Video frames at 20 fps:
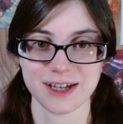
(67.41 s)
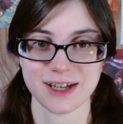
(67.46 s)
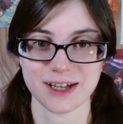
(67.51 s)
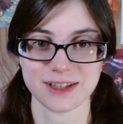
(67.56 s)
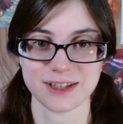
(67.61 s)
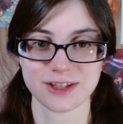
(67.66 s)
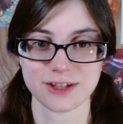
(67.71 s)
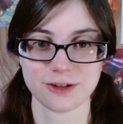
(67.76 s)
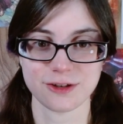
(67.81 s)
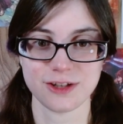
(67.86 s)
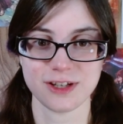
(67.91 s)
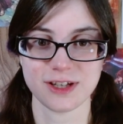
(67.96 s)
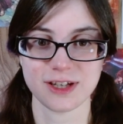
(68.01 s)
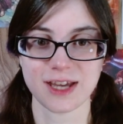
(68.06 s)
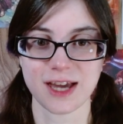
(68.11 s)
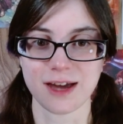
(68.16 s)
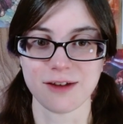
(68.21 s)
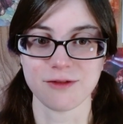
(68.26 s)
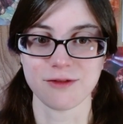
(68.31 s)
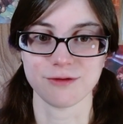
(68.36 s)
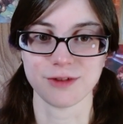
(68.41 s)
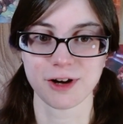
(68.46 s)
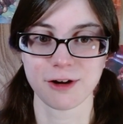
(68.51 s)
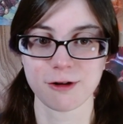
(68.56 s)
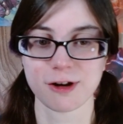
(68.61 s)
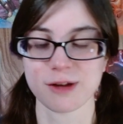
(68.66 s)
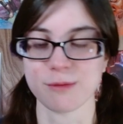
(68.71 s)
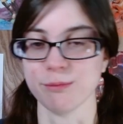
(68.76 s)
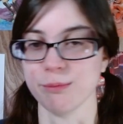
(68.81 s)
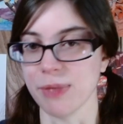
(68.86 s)
And so you get
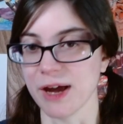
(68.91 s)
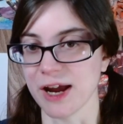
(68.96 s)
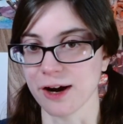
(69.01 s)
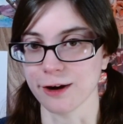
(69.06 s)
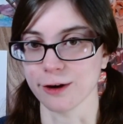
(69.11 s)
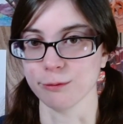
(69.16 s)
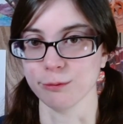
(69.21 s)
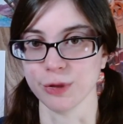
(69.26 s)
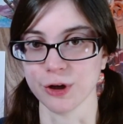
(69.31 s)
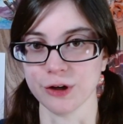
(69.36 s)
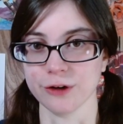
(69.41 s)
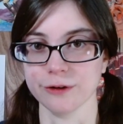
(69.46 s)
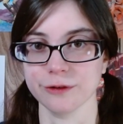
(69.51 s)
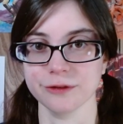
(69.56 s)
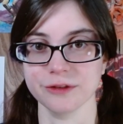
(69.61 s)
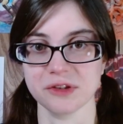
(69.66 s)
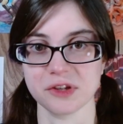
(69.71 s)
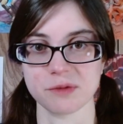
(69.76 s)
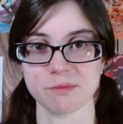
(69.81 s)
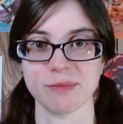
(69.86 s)
very bare bones